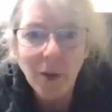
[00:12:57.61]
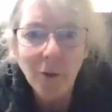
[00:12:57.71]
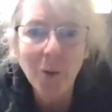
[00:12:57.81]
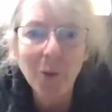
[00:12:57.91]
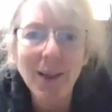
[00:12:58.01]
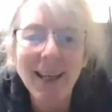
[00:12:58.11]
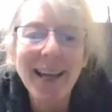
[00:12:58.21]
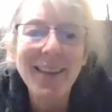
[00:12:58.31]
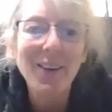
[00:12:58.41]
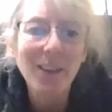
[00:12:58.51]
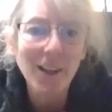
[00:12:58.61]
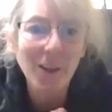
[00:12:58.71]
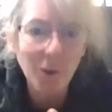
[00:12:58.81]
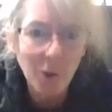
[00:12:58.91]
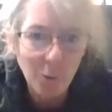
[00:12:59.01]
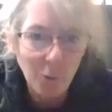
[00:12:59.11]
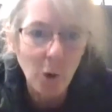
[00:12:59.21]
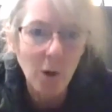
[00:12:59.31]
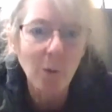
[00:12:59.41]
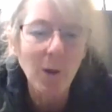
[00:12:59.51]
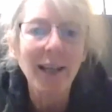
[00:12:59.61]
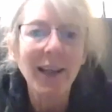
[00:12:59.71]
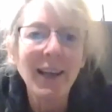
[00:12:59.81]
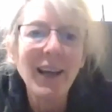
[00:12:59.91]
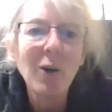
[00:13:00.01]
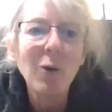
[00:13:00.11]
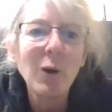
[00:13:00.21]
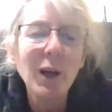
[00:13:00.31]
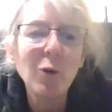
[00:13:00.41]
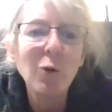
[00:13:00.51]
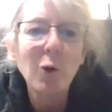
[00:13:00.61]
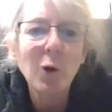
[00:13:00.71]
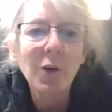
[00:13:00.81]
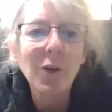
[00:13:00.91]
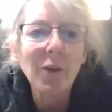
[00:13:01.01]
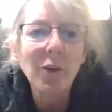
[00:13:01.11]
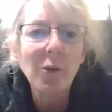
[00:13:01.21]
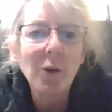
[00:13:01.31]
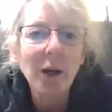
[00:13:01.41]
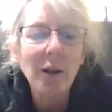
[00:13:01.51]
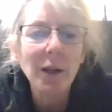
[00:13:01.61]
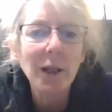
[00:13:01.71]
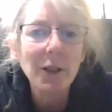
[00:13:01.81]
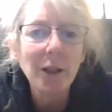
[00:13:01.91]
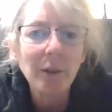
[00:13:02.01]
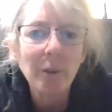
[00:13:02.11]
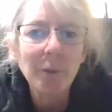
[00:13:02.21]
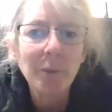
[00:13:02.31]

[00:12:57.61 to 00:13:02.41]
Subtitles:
So together, these four really reinforce and strengthen each other.